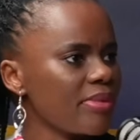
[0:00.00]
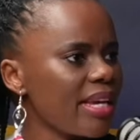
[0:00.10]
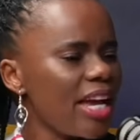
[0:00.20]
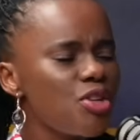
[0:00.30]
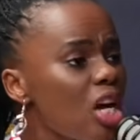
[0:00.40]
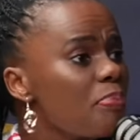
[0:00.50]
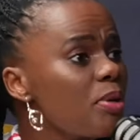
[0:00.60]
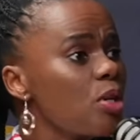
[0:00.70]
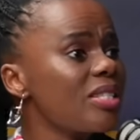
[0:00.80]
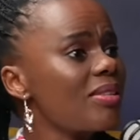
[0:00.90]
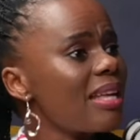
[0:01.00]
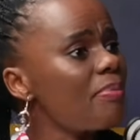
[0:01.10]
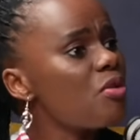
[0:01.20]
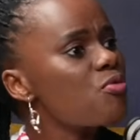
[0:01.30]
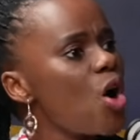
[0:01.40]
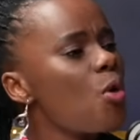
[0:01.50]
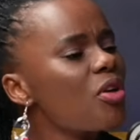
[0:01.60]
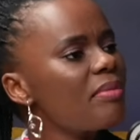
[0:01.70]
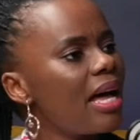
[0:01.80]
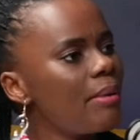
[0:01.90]
and not because there's something wrong with
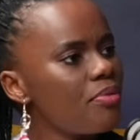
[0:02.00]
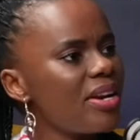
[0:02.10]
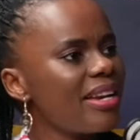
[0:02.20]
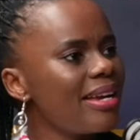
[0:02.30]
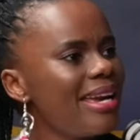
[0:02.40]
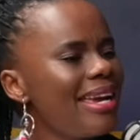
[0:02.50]
my upbringing.